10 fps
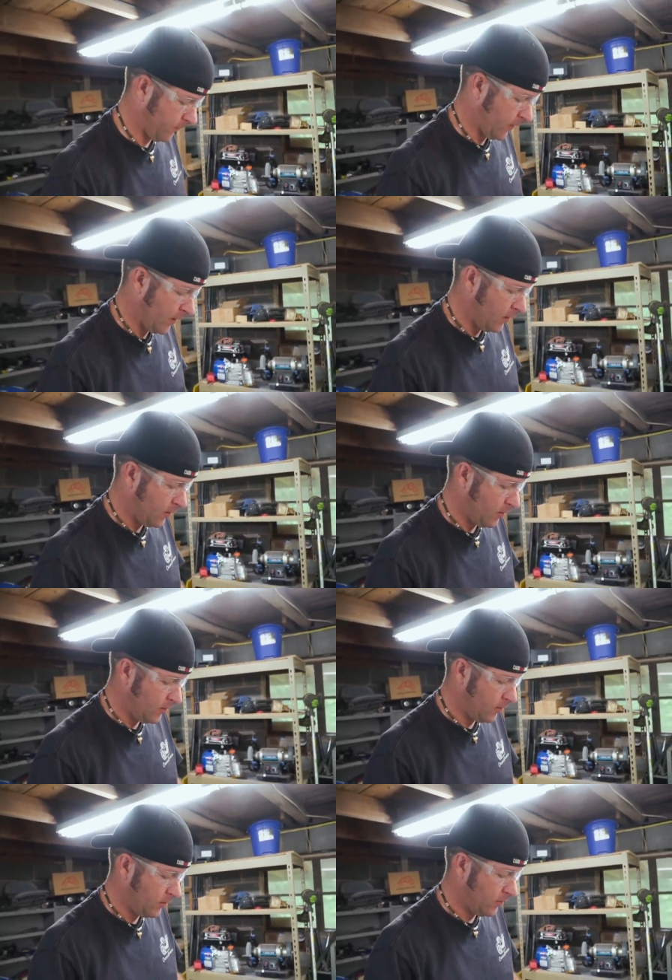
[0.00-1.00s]
What is that?
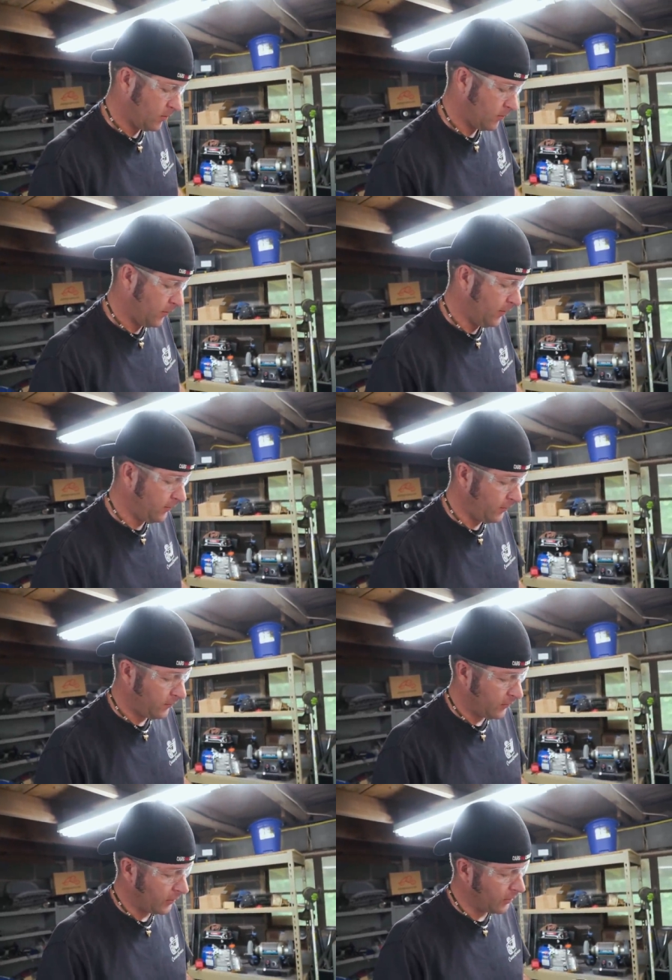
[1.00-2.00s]
This
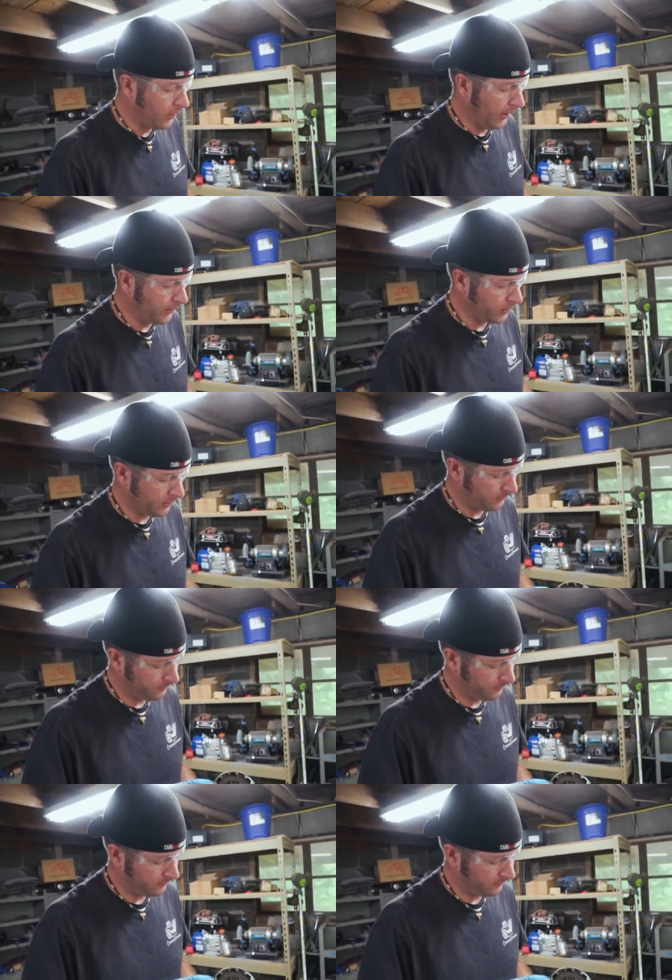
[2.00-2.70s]
is the clutch.